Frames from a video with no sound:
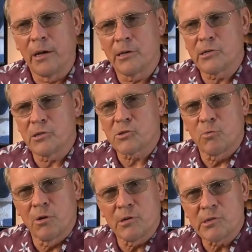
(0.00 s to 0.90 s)
Why does it
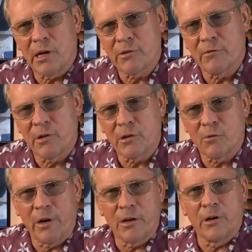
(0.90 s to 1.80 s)
swirl south of the
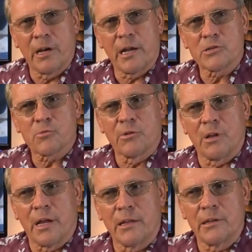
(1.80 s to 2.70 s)
equator and not
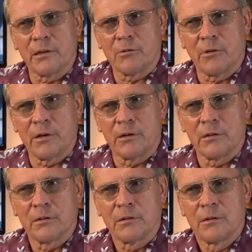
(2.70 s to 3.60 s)
swirl on the
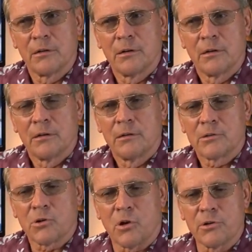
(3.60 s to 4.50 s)
equator?
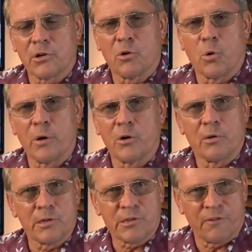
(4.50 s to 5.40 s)
Called the
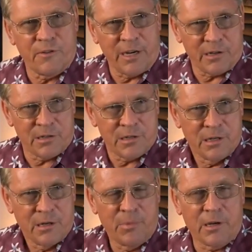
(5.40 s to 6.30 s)
Coriolis effect,
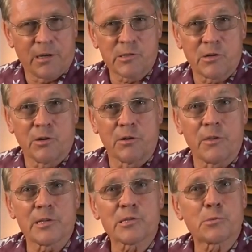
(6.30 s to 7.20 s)
because the
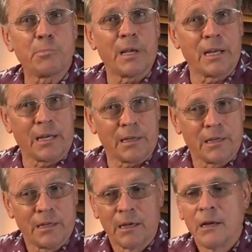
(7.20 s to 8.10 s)
Earth is spinning.
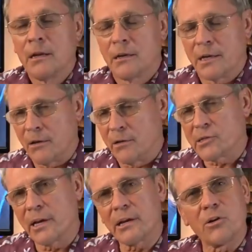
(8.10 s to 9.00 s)
Now let's
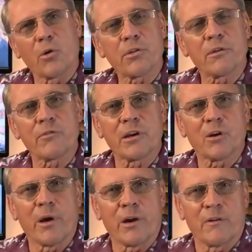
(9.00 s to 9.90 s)
take it north of the
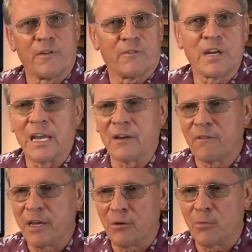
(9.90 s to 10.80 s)
equator, 15
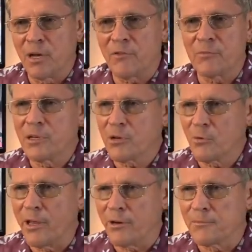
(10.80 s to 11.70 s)
feet away from the
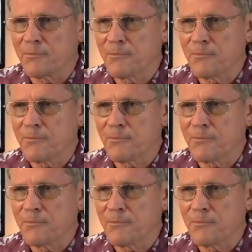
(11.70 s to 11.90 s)
equator.